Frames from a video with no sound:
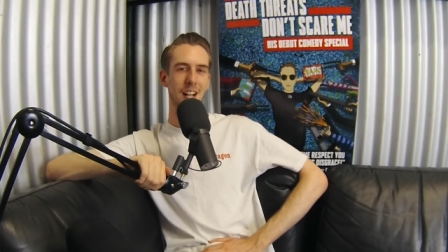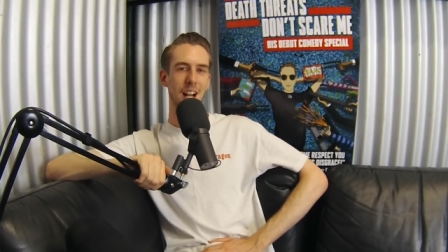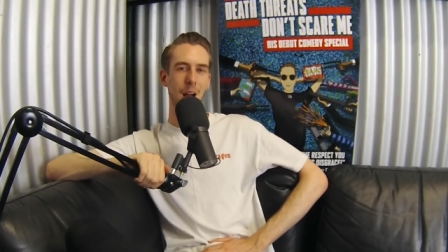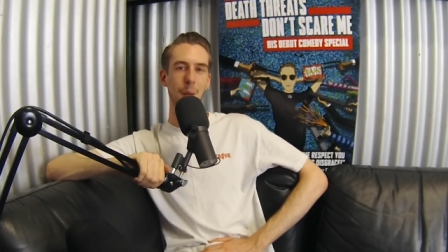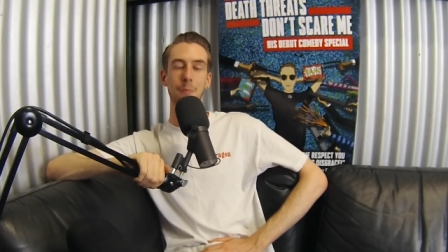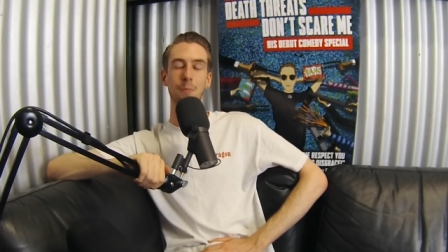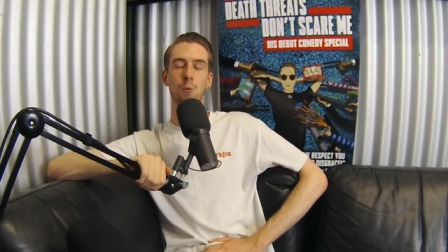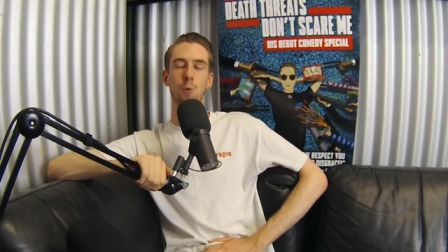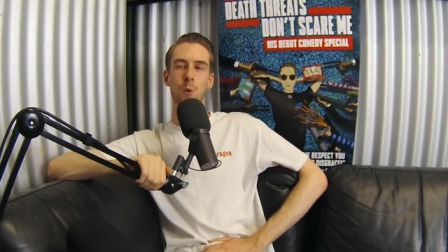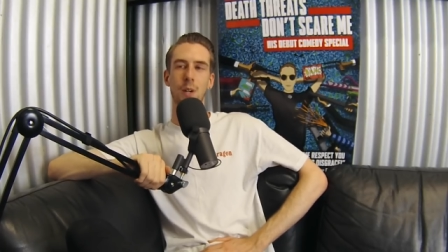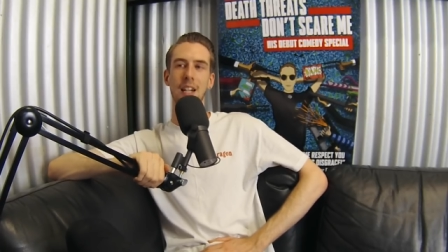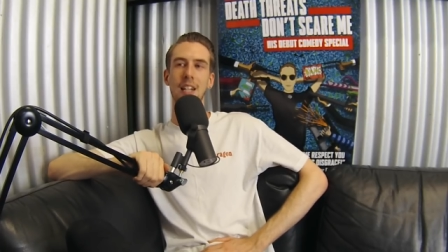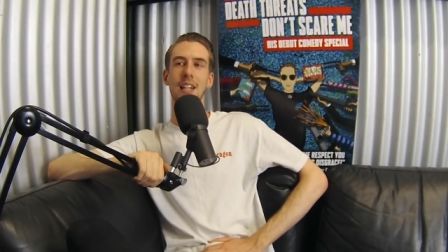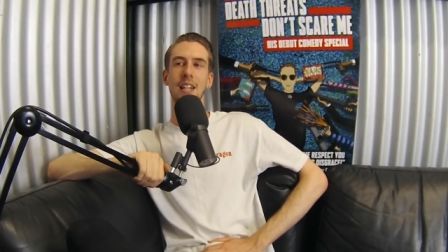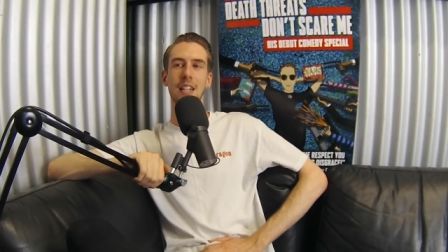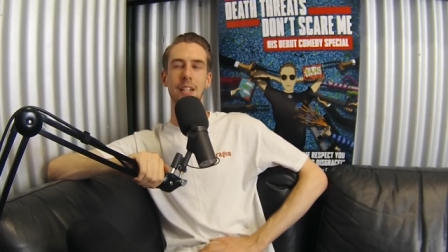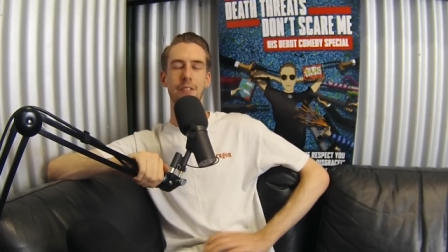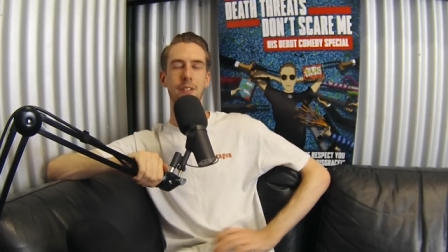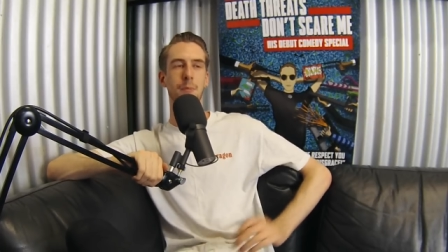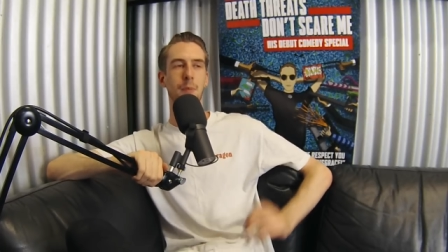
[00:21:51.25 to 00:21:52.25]
I'm really
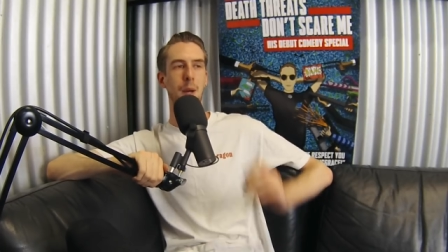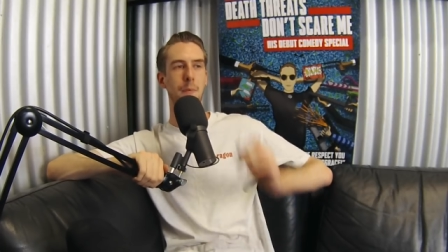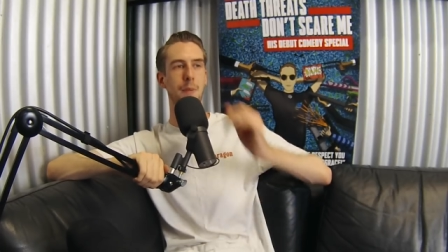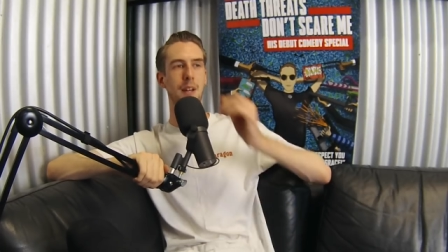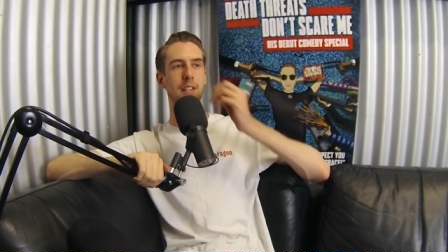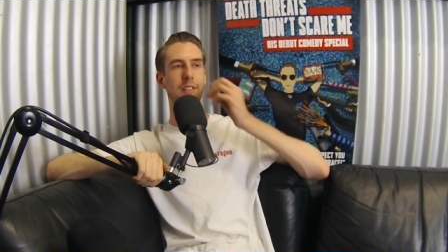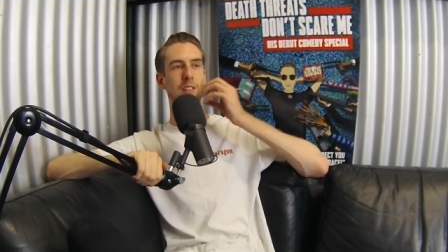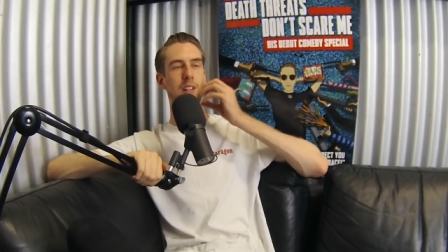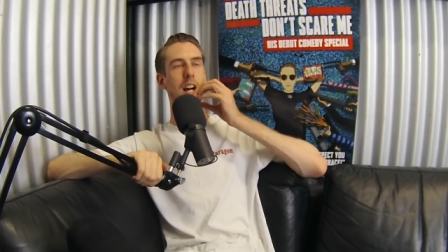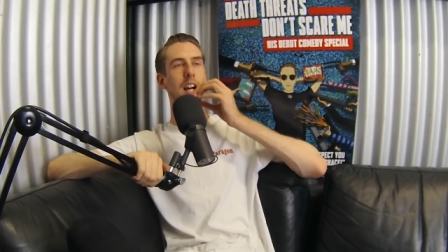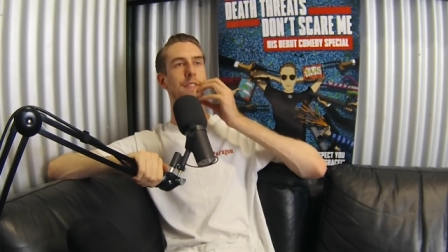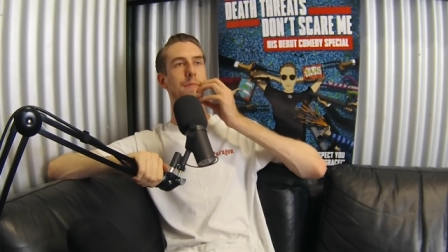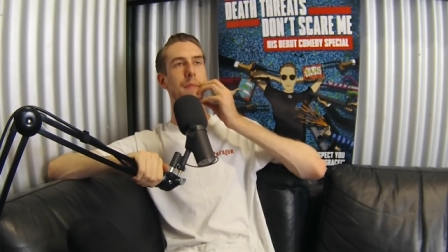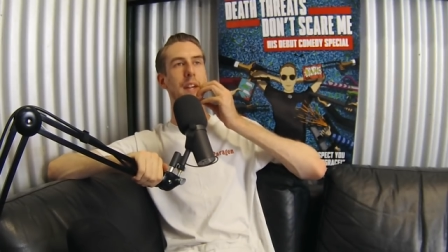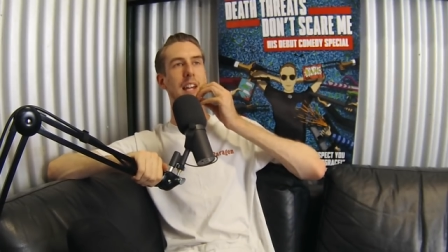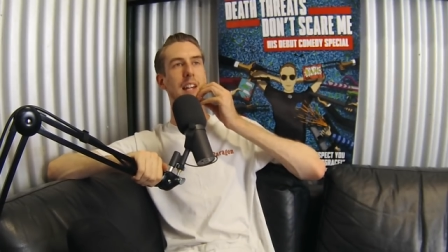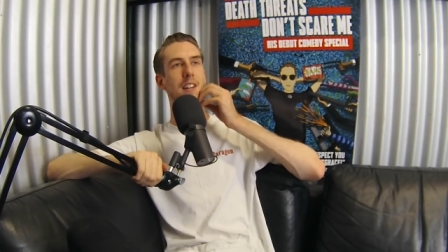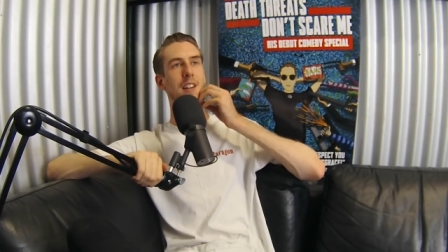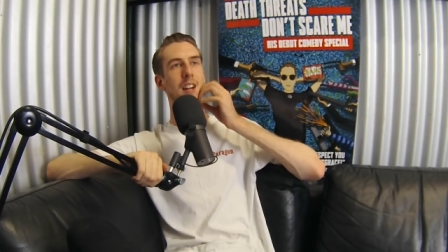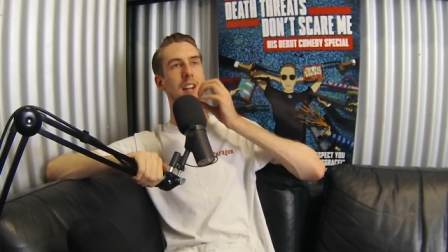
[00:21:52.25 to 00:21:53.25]
living my best life,
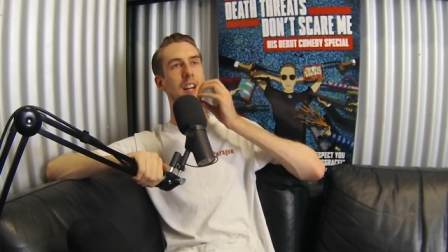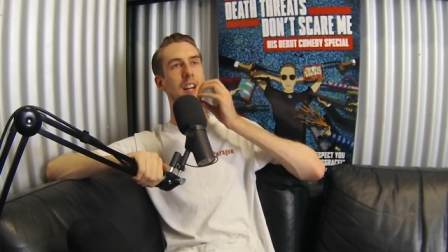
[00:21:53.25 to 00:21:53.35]
man.